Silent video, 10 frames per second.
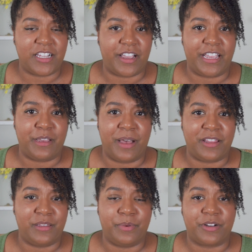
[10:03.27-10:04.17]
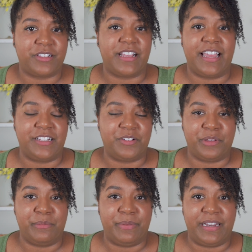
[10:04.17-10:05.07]
talking about the books, and it's
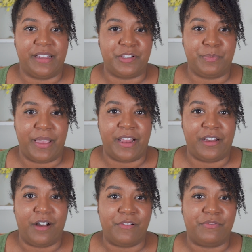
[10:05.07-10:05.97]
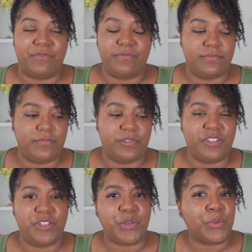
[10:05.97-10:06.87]
only been a span of
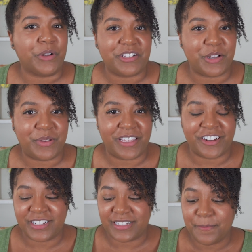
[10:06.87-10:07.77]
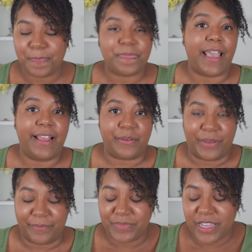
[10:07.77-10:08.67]
2 or so years.
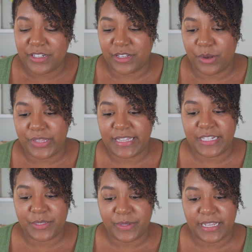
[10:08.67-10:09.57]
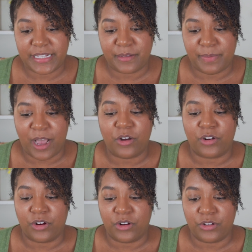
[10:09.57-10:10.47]
Anyway, so this one is
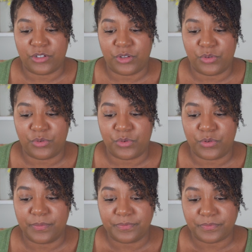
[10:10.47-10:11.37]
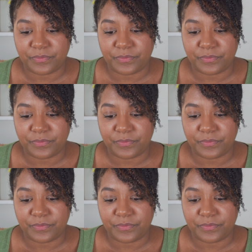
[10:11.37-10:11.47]
about girls who,